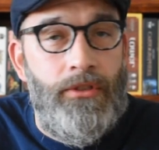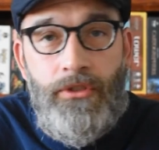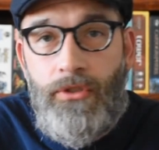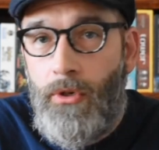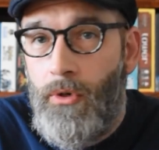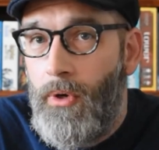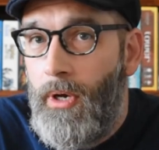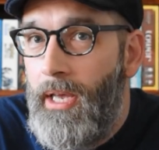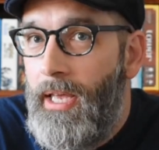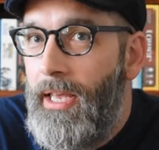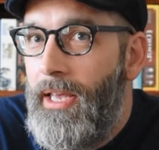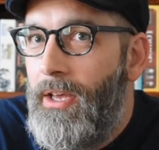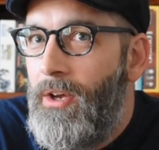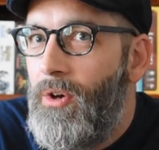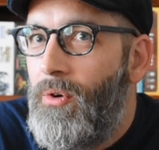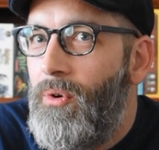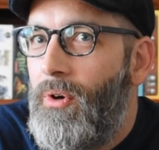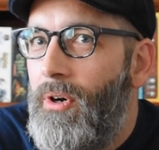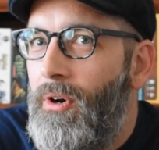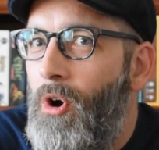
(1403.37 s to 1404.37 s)
So
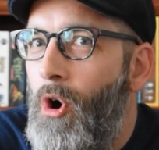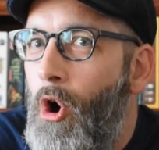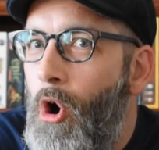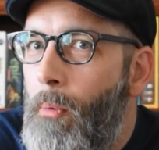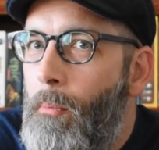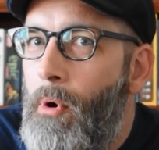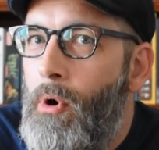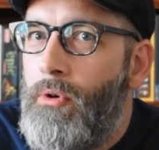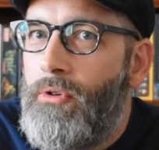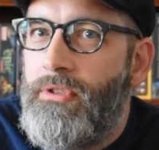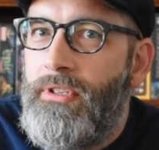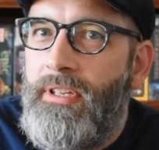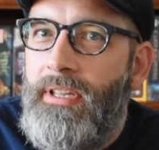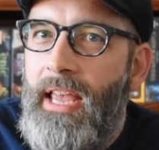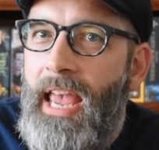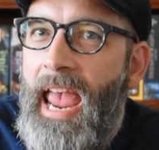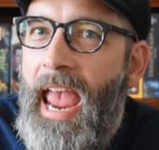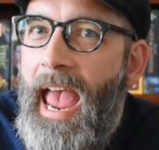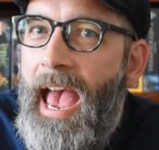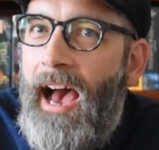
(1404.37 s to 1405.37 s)
almost
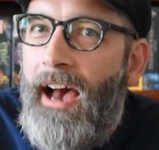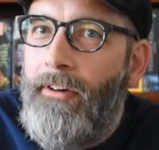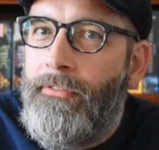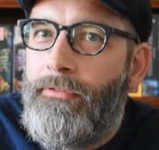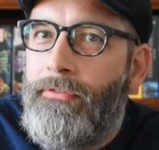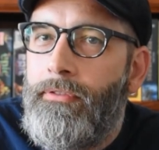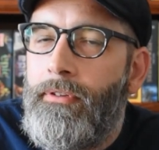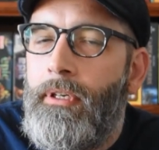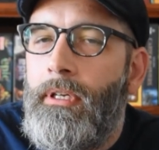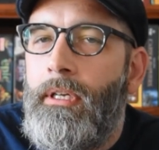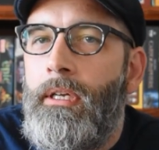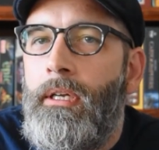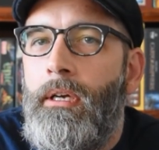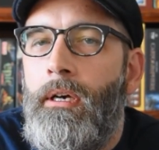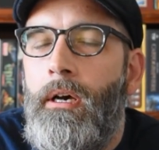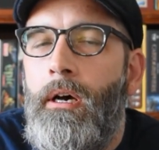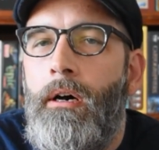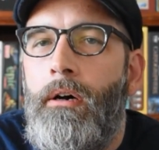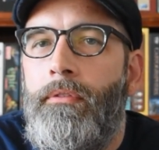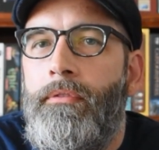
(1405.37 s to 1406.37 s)
half
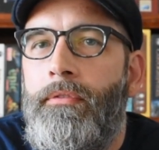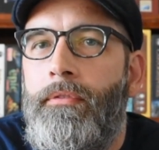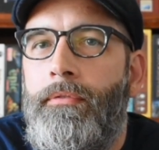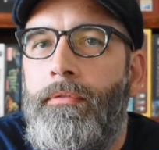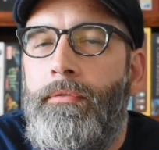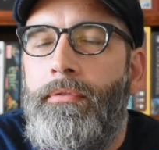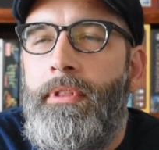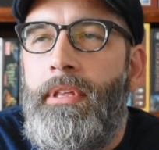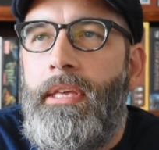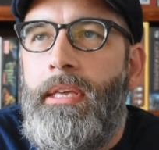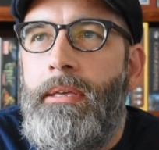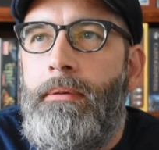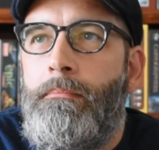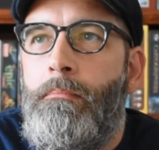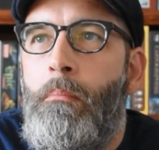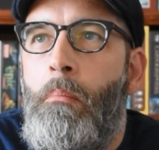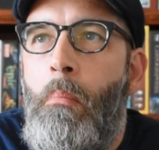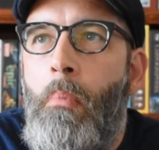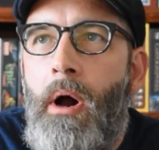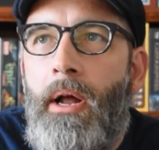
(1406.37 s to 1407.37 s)
of the
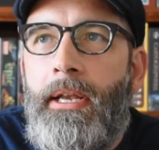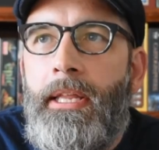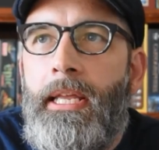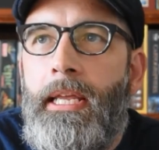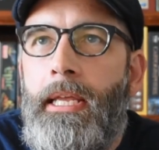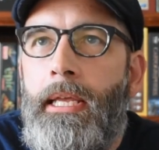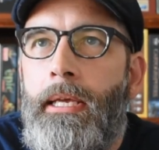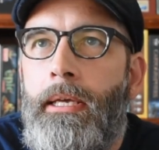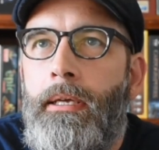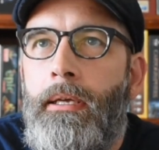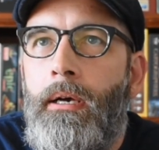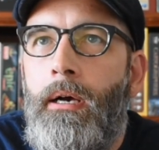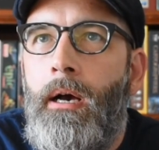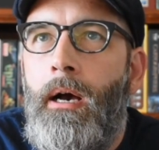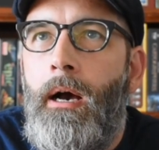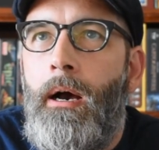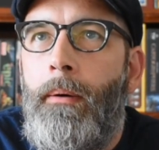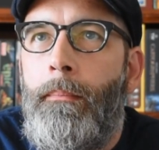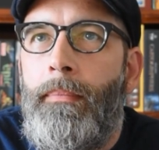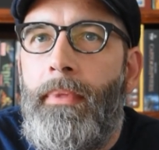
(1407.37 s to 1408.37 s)
money
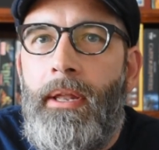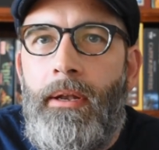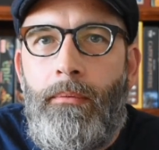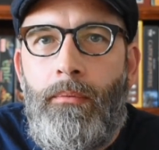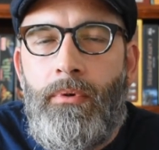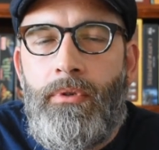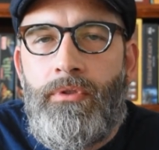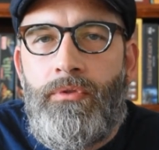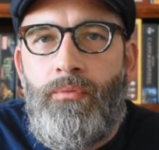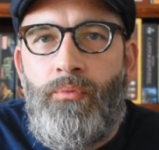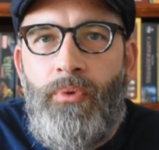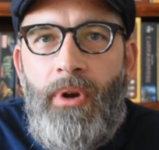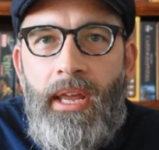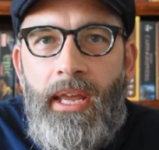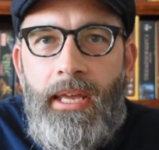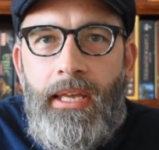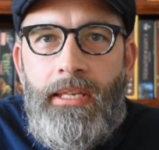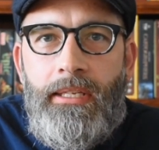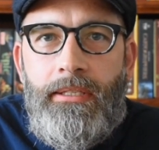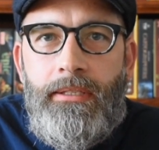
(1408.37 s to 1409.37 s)
that was
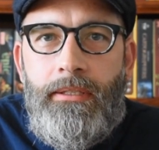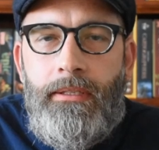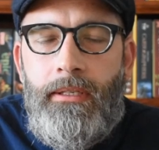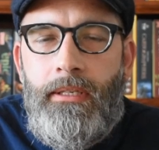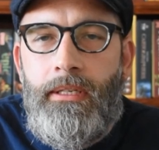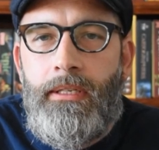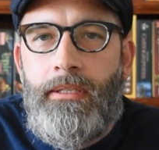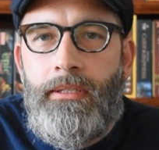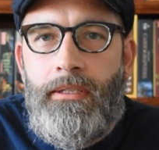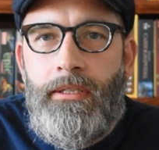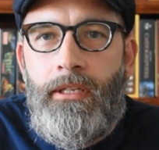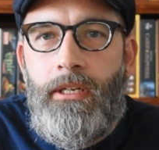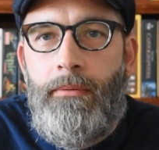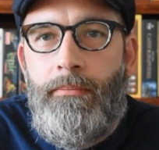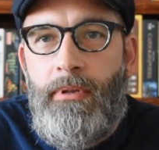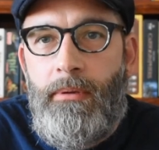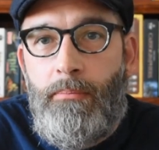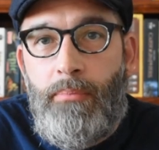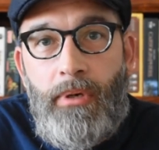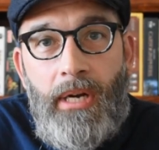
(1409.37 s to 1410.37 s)
raised is going to
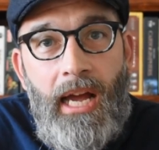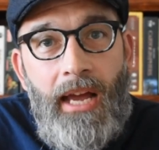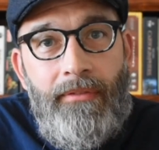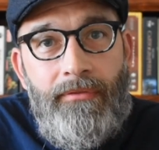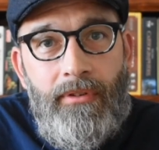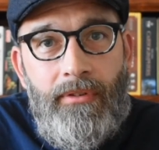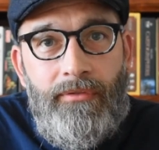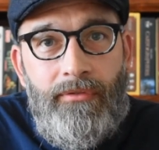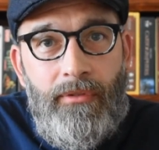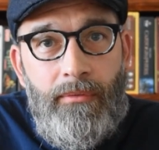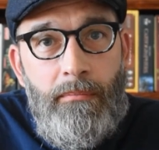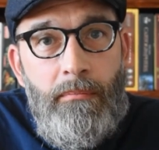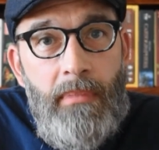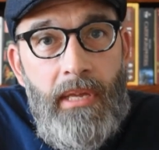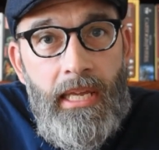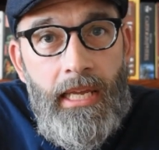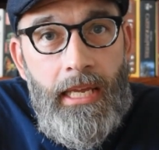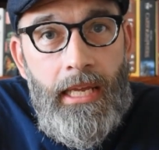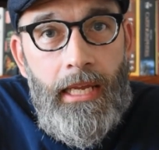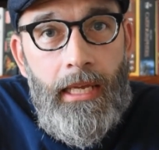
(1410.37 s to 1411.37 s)
be profit for
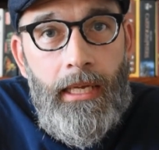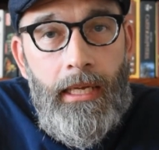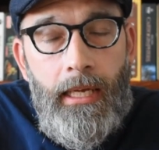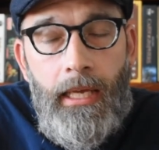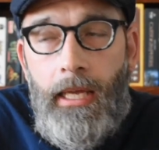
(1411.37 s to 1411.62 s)
me,